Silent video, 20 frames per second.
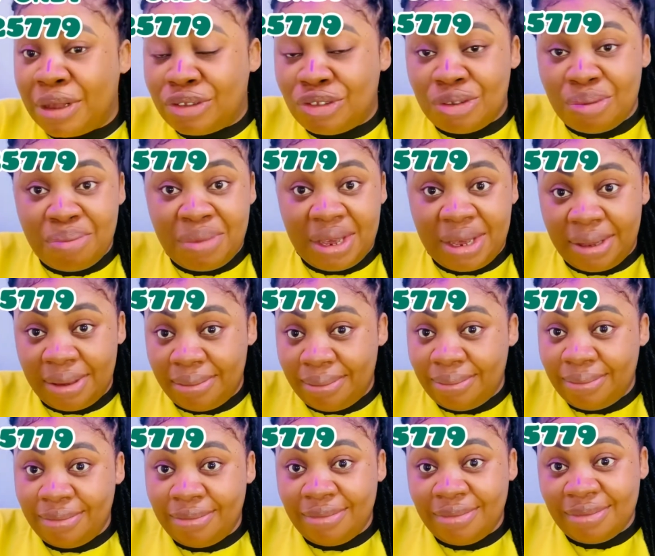to me
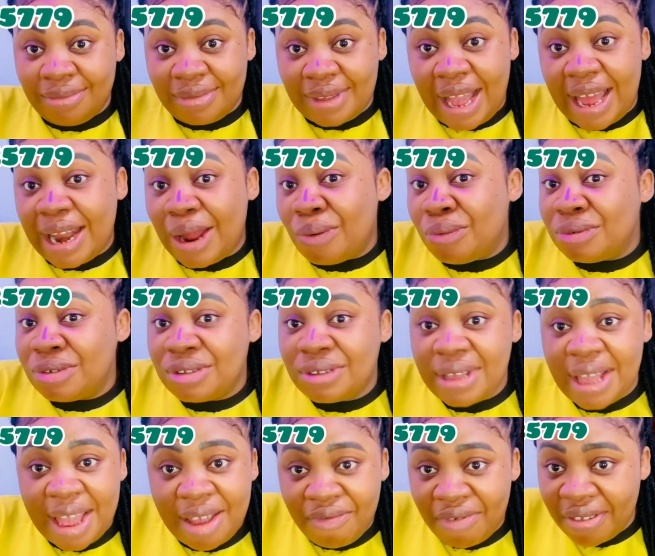and I will
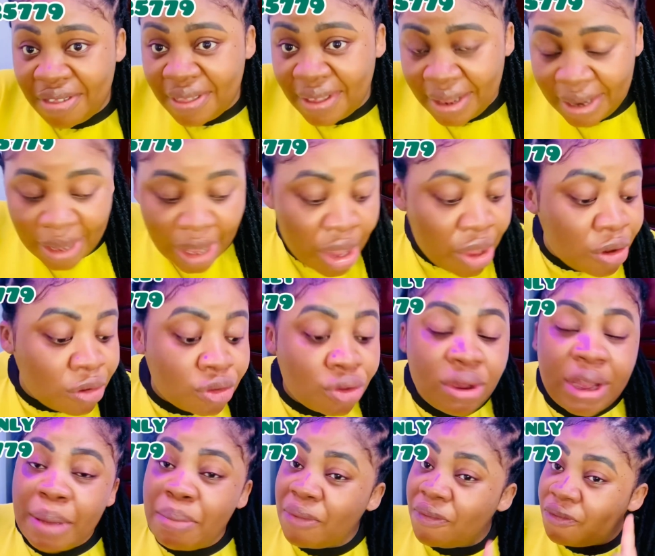see everything. So
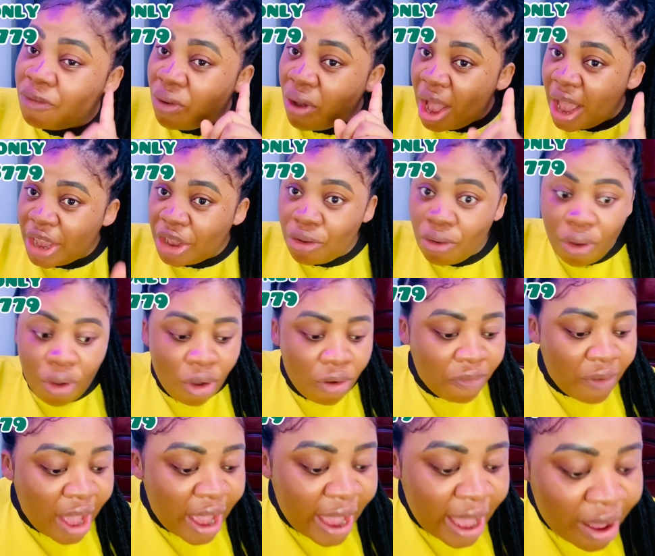guys, before I go off,
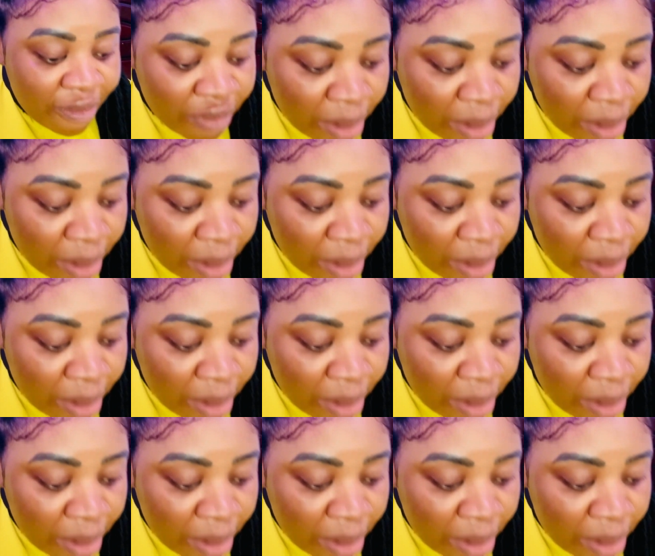I have a